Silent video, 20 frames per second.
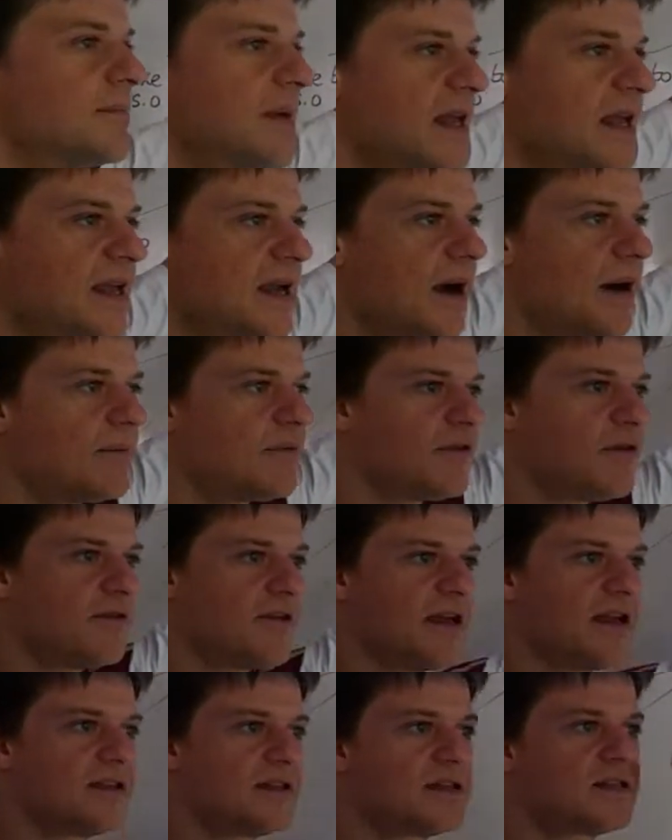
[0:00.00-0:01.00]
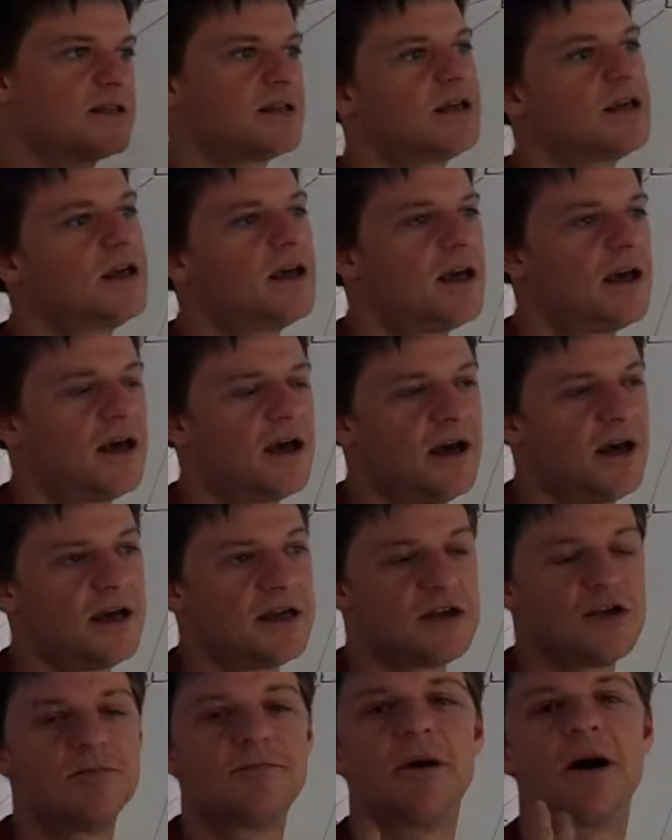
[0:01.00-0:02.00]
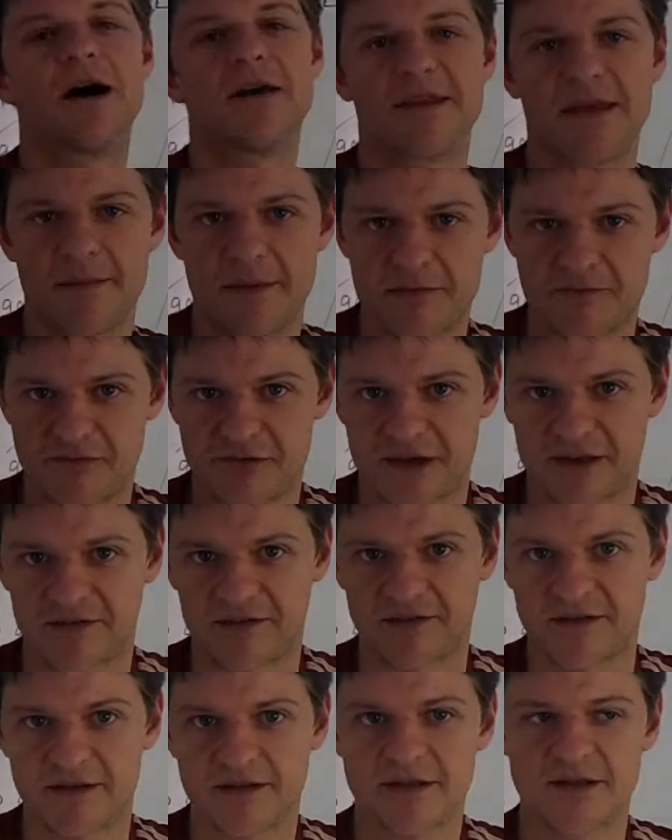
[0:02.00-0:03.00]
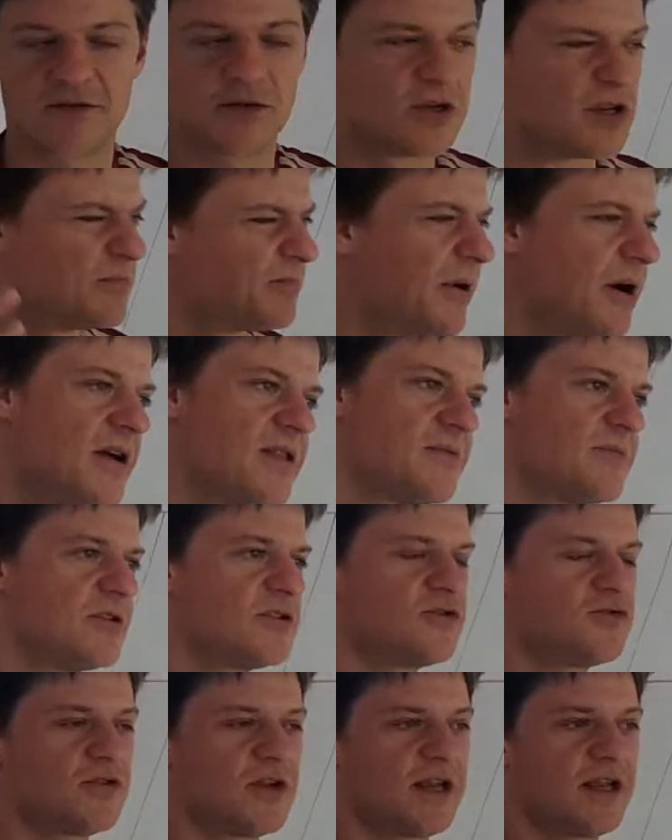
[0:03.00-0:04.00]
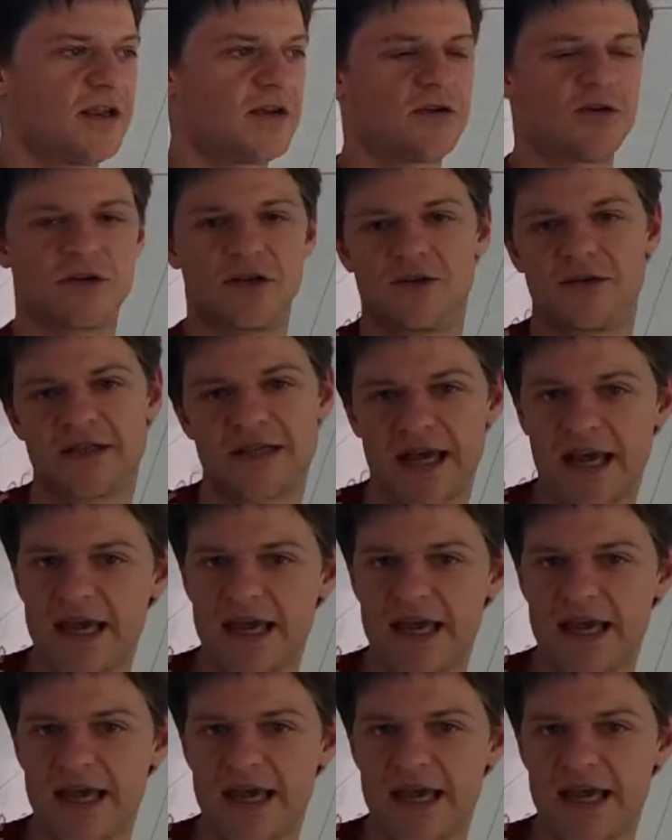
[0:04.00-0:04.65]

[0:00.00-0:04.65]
to make up for it, you buy them a present, or you buy them a drink, or you